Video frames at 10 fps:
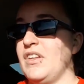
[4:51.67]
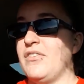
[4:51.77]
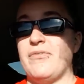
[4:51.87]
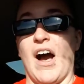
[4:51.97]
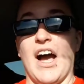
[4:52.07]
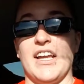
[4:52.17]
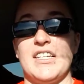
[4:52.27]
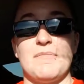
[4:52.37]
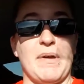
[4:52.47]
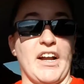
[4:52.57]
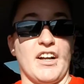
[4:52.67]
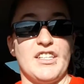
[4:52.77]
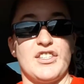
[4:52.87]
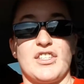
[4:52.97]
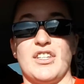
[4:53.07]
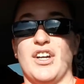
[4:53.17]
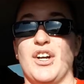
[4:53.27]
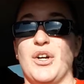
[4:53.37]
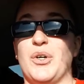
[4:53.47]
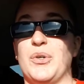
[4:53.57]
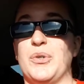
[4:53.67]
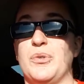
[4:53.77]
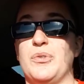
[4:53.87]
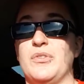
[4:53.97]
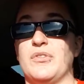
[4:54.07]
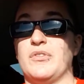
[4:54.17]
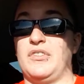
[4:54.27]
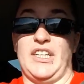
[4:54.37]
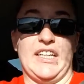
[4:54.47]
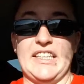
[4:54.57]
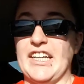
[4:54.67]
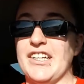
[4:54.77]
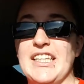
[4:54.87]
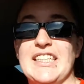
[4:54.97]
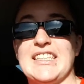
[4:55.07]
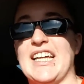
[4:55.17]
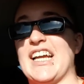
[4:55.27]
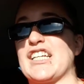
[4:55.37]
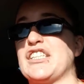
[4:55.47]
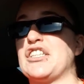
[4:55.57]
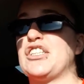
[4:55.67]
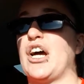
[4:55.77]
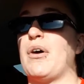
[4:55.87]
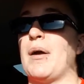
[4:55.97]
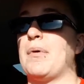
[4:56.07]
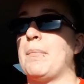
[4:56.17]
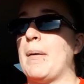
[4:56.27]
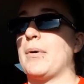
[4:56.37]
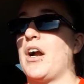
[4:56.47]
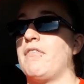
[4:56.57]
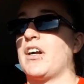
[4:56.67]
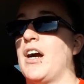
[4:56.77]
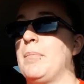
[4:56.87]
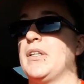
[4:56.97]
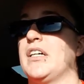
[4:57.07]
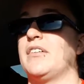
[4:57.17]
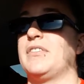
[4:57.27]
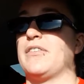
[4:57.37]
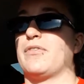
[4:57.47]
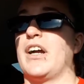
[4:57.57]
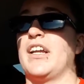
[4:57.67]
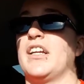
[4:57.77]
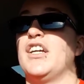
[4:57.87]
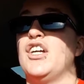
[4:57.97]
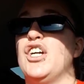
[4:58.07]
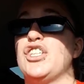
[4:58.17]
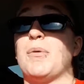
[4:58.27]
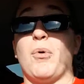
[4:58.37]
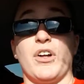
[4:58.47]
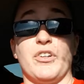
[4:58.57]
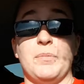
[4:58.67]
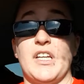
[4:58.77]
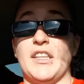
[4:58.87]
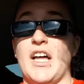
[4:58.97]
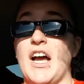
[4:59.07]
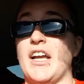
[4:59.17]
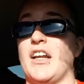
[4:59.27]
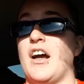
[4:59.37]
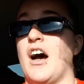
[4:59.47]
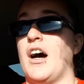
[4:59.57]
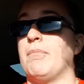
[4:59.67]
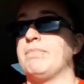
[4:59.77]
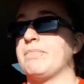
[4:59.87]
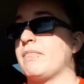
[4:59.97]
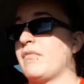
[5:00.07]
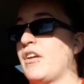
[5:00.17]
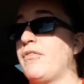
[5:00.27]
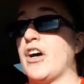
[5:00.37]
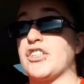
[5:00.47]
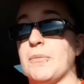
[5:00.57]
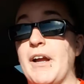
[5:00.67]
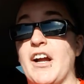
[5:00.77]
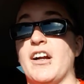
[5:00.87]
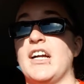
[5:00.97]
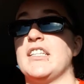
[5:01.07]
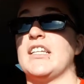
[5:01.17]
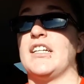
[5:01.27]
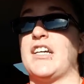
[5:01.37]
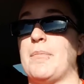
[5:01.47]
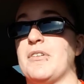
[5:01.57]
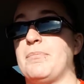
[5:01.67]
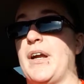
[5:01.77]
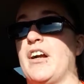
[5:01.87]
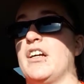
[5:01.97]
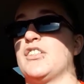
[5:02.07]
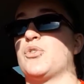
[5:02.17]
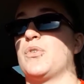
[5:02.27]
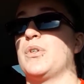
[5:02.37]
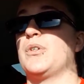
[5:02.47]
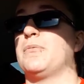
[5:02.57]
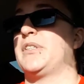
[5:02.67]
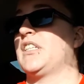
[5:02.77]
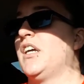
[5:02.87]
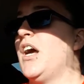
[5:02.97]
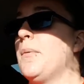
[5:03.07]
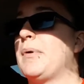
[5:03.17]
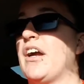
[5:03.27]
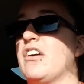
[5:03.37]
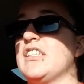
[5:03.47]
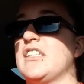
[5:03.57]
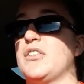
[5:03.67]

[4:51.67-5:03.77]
find parents who need to hear these things. So I'm a member of a couple of different support groups online. foster parents and adoptive parents groups, parents